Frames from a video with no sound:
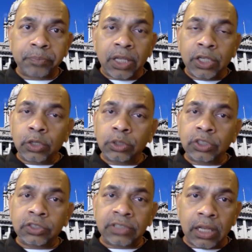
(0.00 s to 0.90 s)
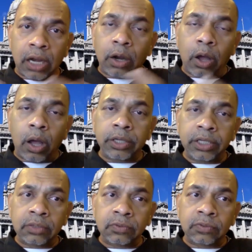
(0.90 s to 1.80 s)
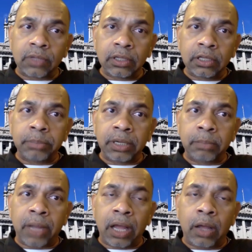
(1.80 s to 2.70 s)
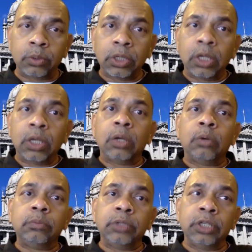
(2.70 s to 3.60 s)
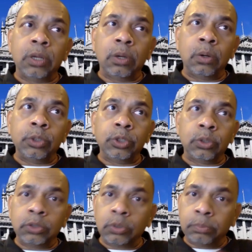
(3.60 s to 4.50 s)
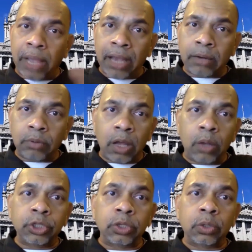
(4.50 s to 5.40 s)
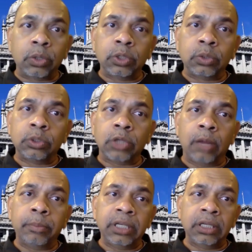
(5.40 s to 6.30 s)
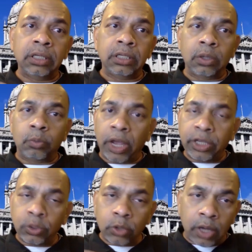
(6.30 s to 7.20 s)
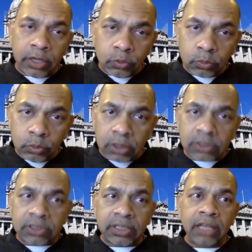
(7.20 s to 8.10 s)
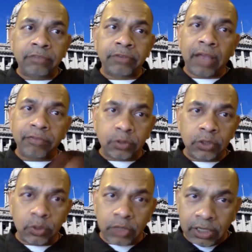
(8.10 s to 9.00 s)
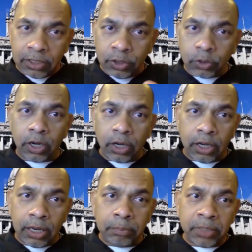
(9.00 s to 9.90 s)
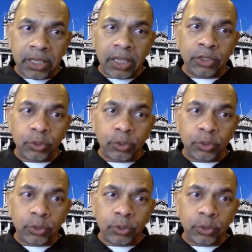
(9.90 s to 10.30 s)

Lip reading: just tell our audience a little bit about your background. Why you got into real estate after getting your MBA and